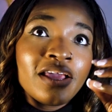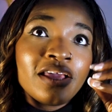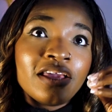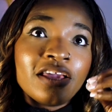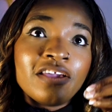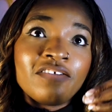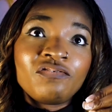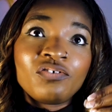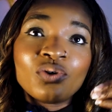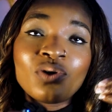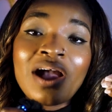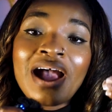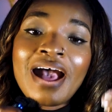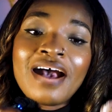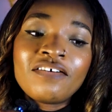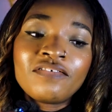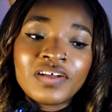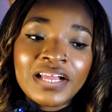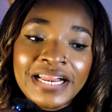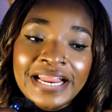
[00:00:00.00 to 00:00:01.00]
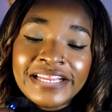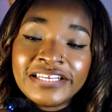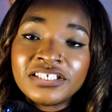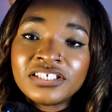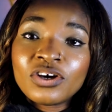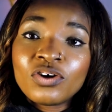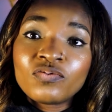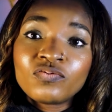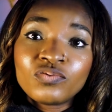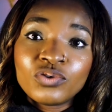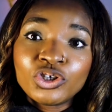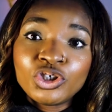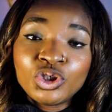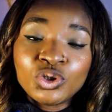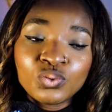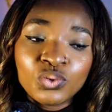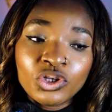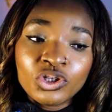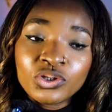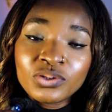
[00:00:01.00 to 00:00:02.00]
if you have an idea of what
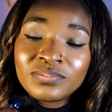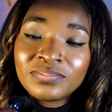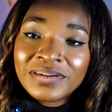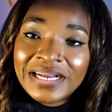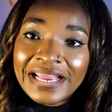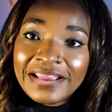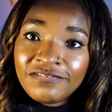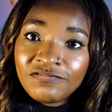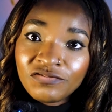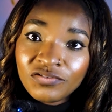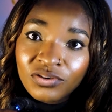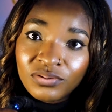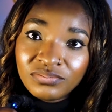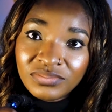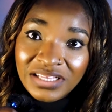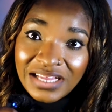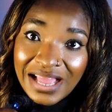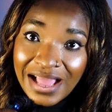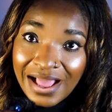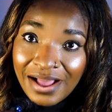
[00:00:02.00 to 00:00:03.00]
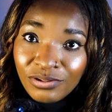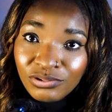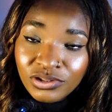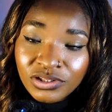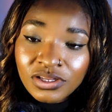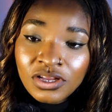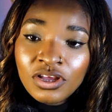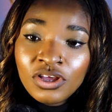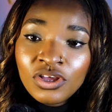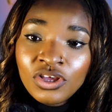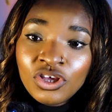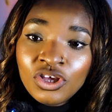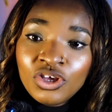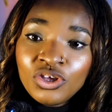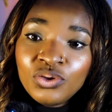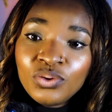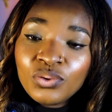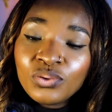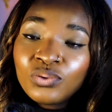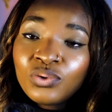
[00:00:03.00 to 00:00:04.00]
you want to buy from the house,
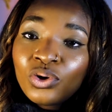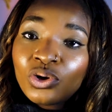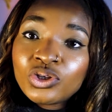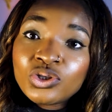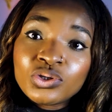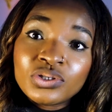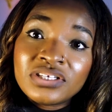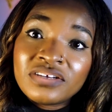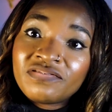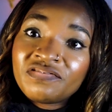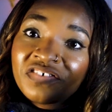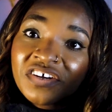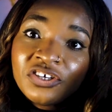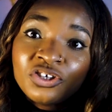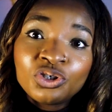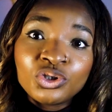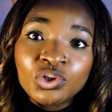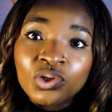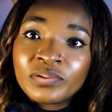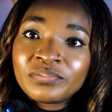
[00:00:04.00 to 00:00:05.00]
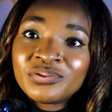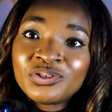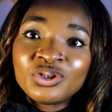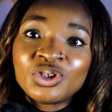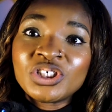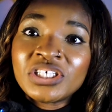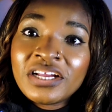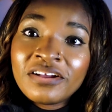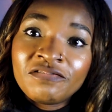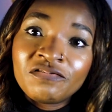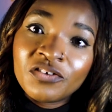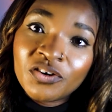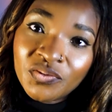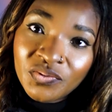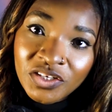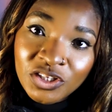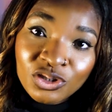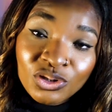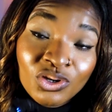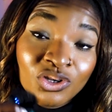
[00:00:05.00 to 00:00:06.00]
you go to different shops to check for
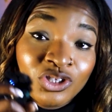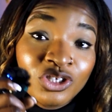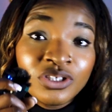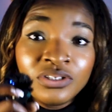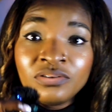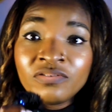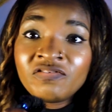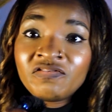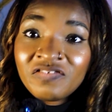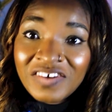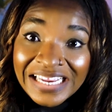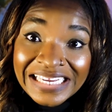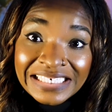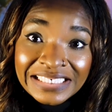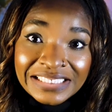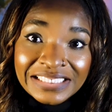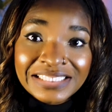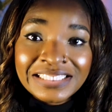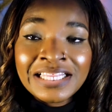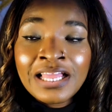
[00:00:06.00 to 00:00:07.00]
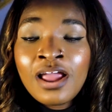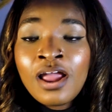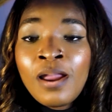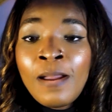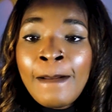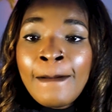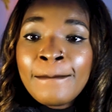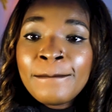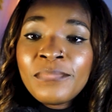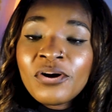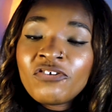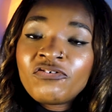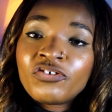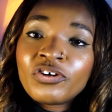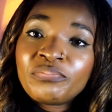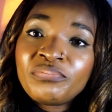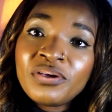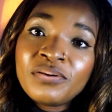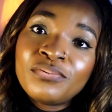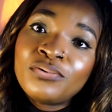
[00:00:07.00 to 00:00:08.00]
it until you find it. But for
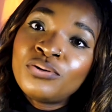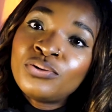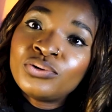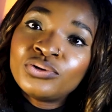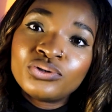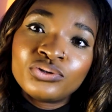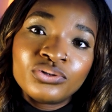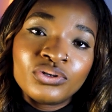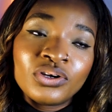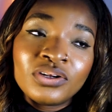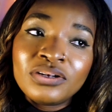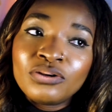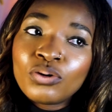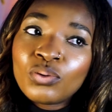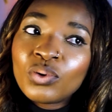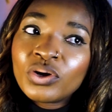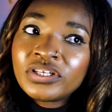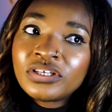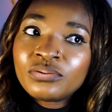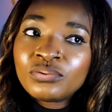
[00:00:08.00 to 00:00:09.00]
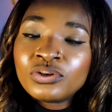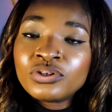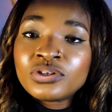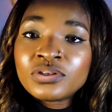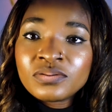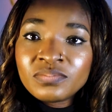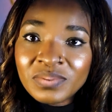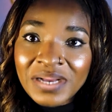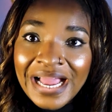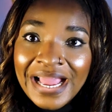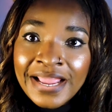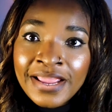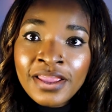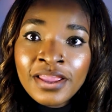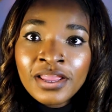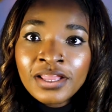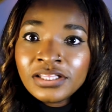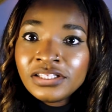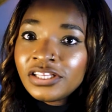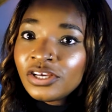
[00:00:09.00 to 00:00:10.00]
people who do not know what they want to buy,
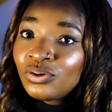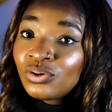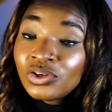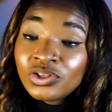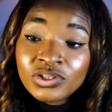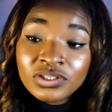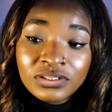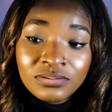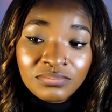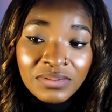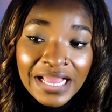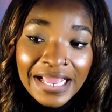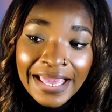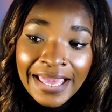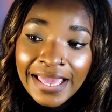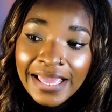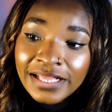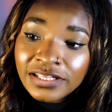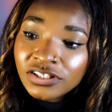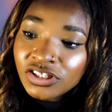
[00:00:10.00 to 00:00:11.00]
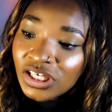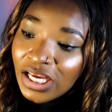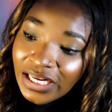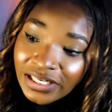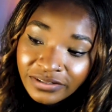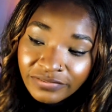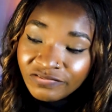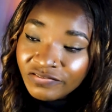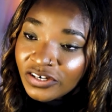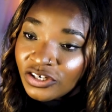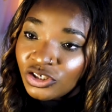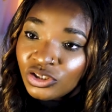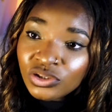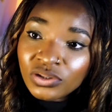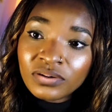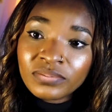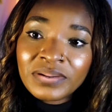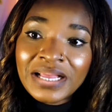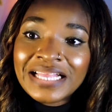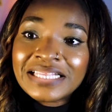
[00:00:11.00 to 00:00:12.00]
they go to the market, check different
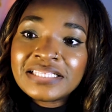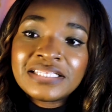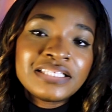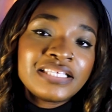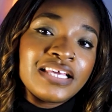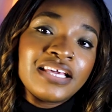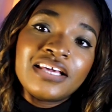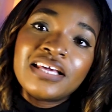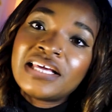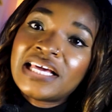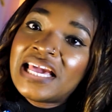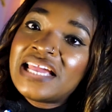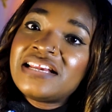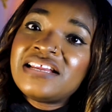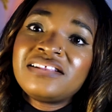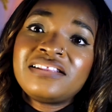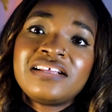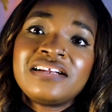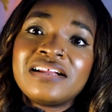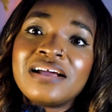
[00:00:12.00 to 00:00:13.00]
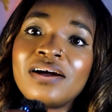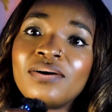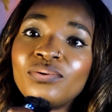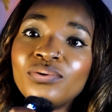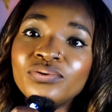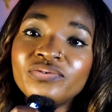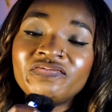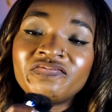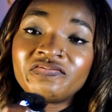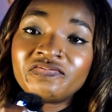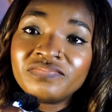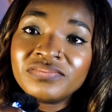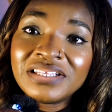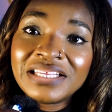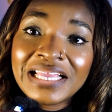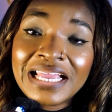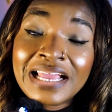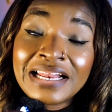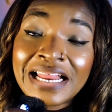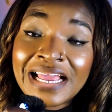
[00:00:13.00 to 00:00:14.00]
shops and see anything
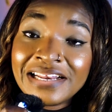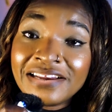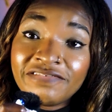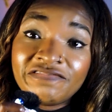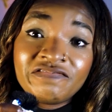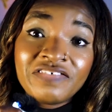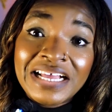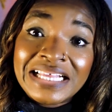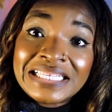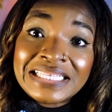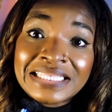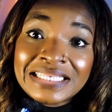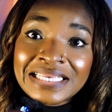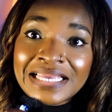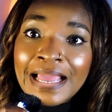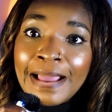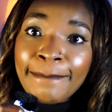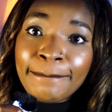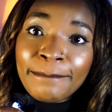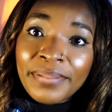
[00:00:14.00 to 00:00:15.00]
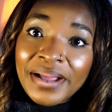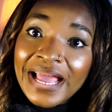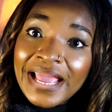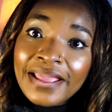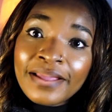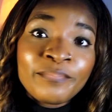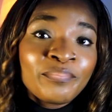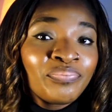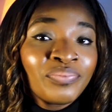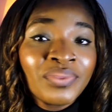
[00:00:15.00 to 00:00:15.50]
that they fancy and buy.